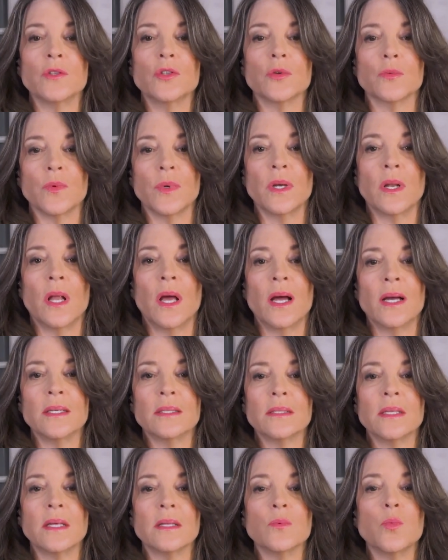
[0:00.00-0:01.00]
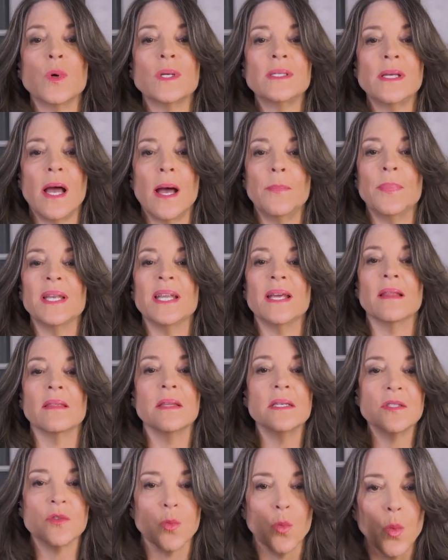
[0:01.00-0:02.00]
to realize that what's happening
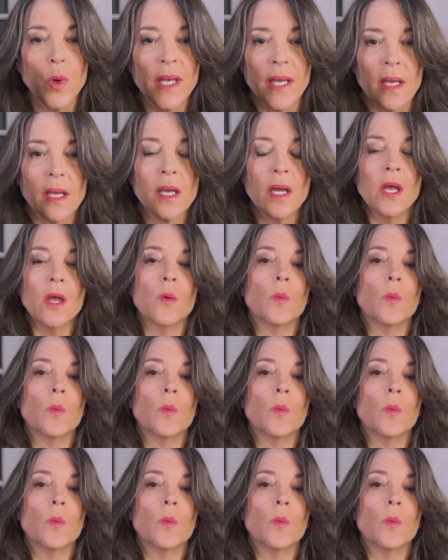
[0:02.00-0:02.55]
this week,